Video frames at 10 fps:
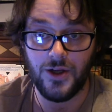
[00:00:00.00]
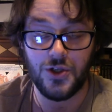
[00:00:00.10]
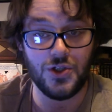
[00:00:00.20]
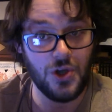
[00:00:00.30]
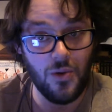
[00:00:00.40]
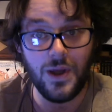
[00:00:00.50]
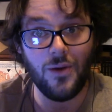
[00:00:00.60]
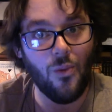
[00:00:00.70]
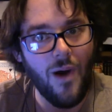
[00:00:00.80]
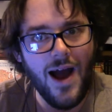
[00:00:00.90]

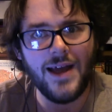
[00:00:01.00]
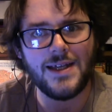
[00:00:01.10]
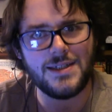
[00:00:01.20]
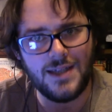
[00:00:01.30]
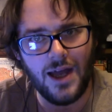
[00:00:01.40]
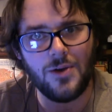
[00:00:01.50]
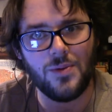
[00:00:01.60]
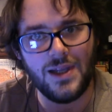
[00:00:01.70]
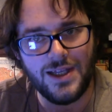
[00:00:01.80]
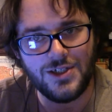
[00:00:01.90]
showing why it's not a
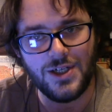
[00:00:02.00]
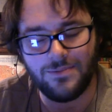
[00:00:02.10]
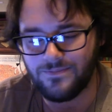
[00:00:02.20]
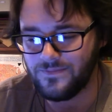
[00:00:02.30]
religion.